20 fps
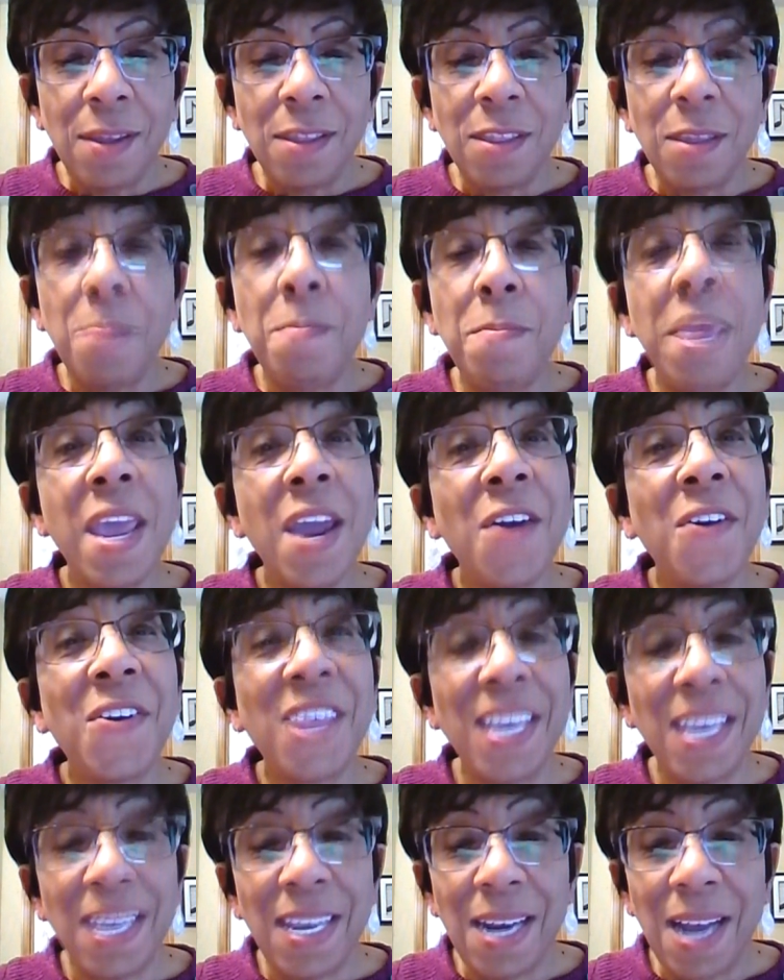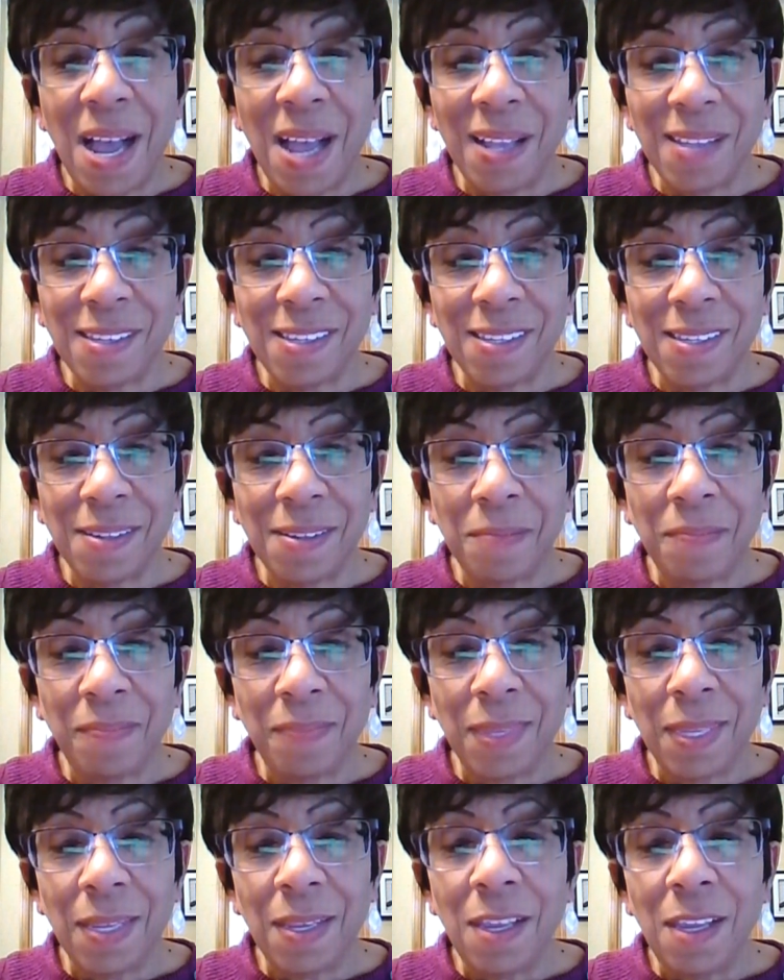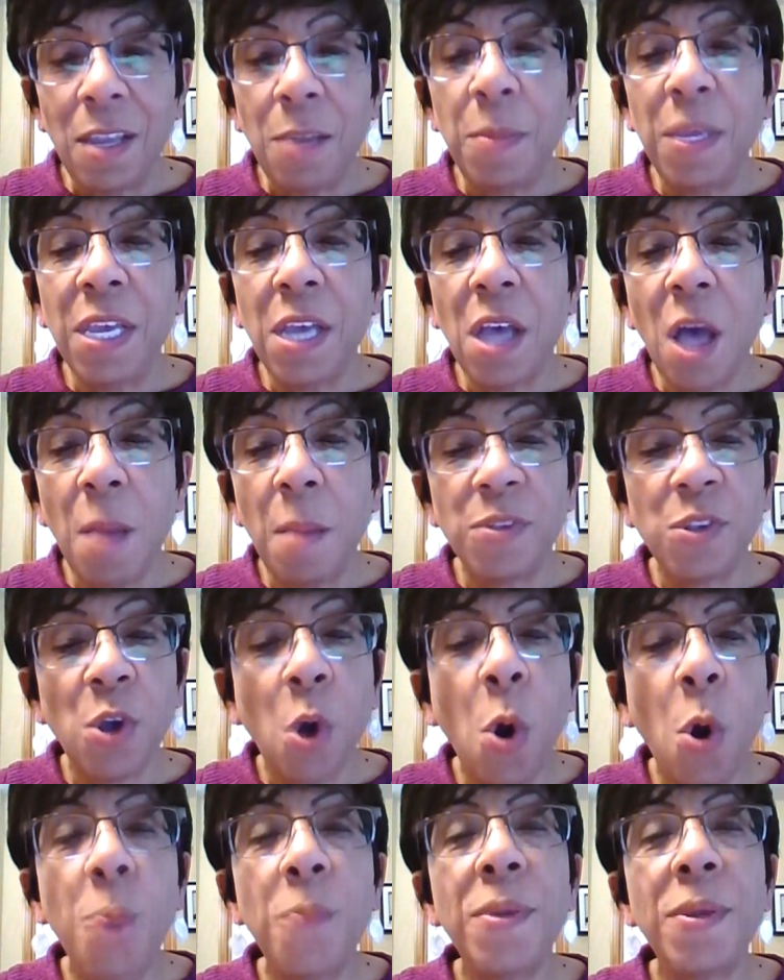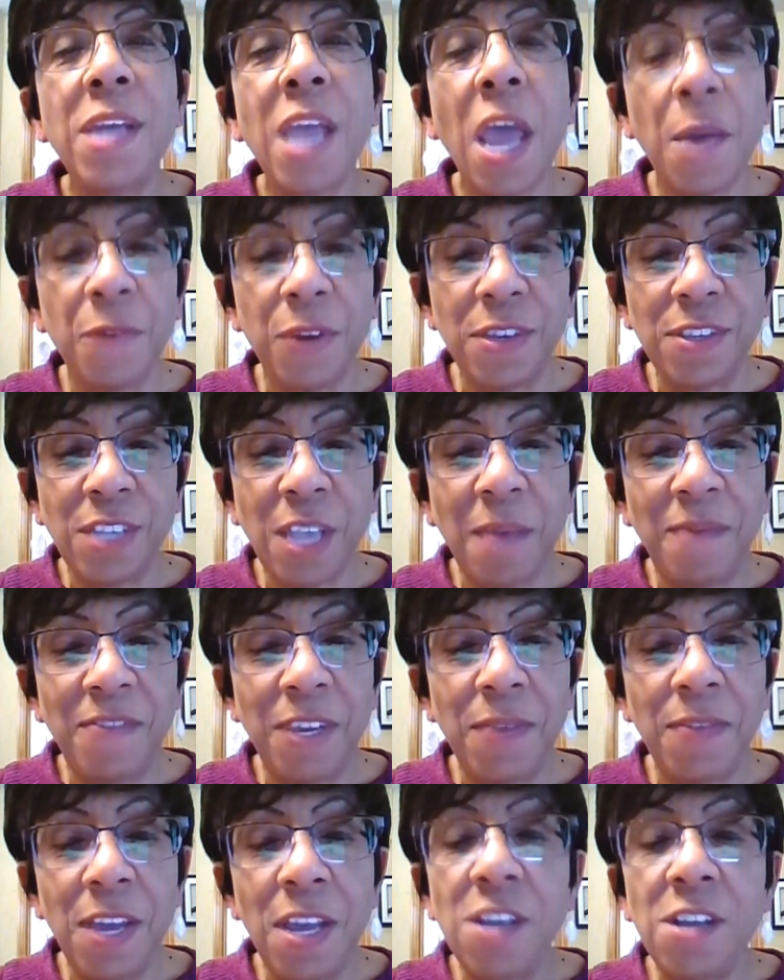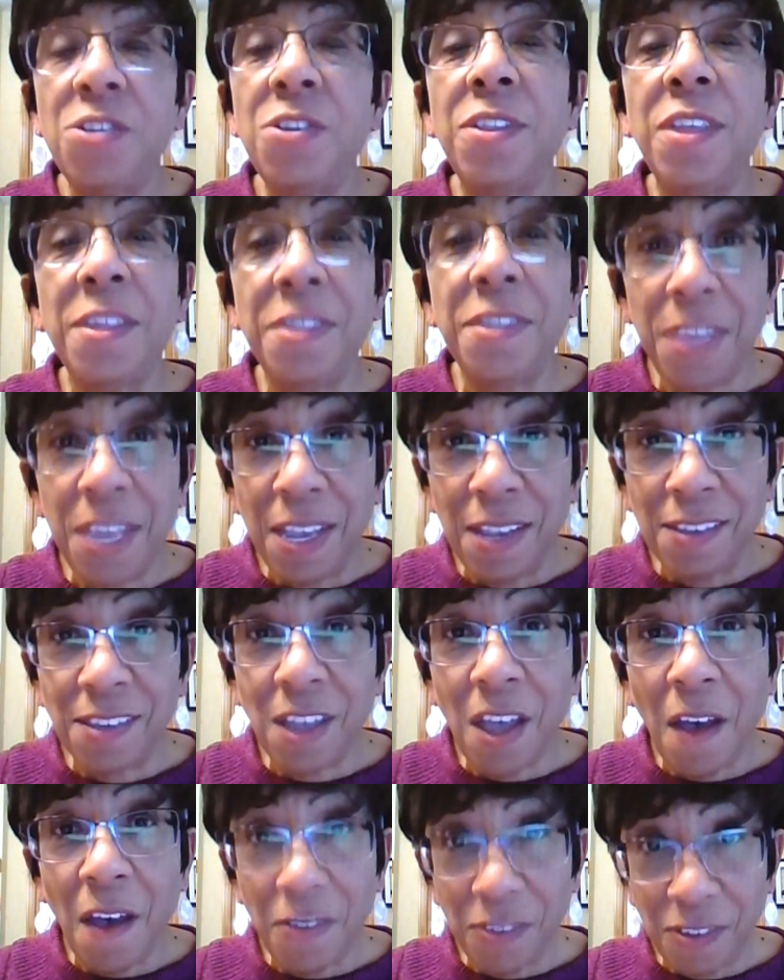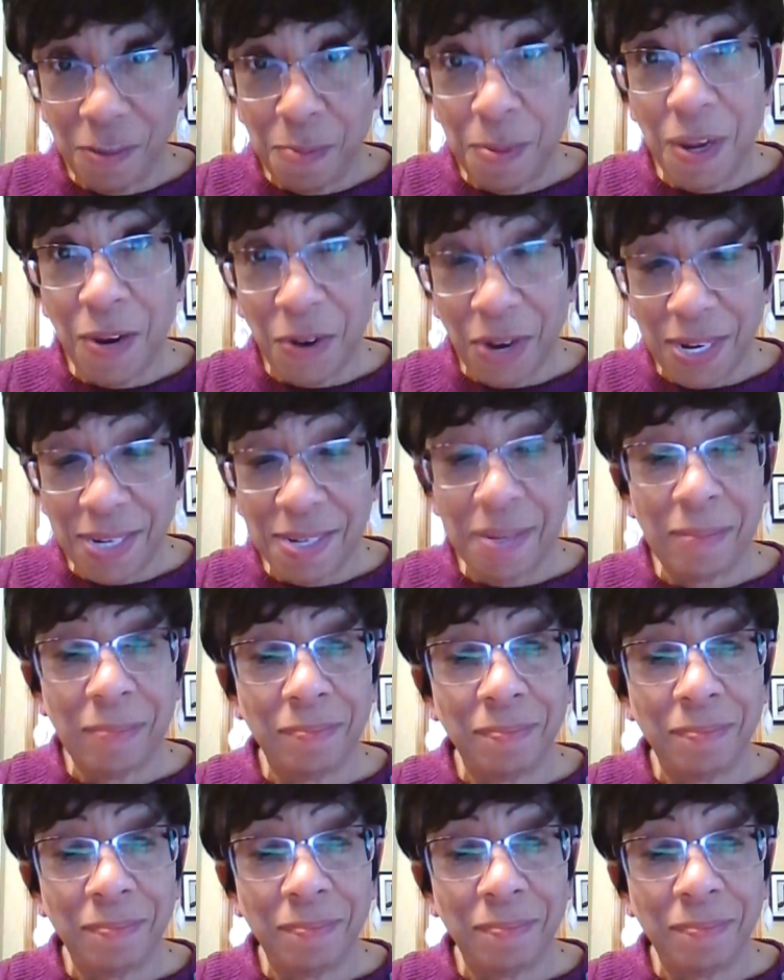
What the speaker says: the Mary in us, becomes open and receptive to the things of spirit.